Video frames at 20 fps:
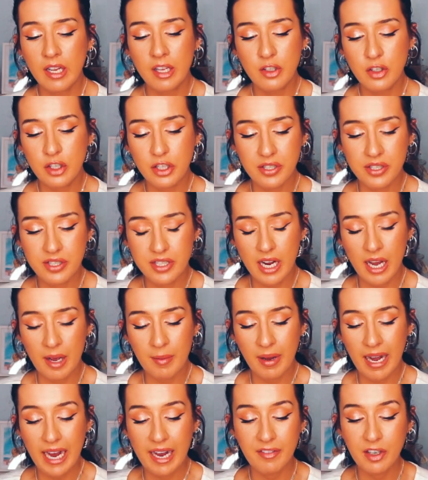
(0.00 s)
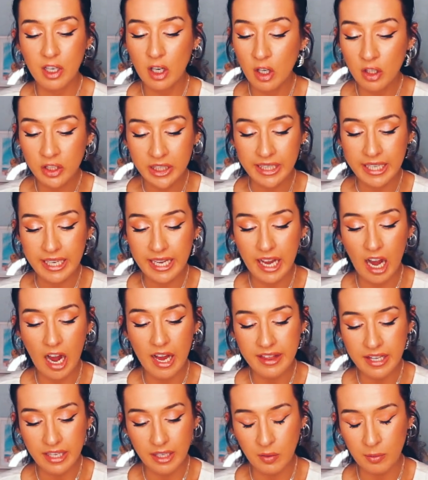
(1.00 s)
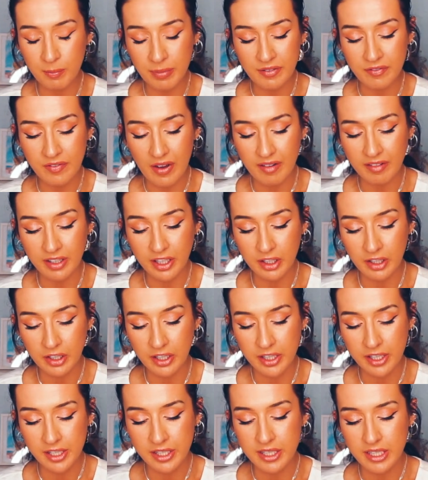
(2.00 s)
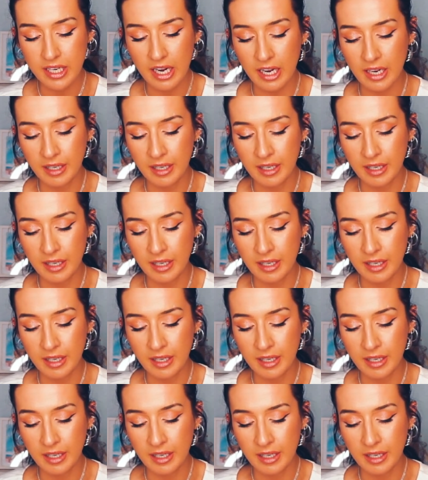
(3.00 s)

just have a look at it, I think it would be very good.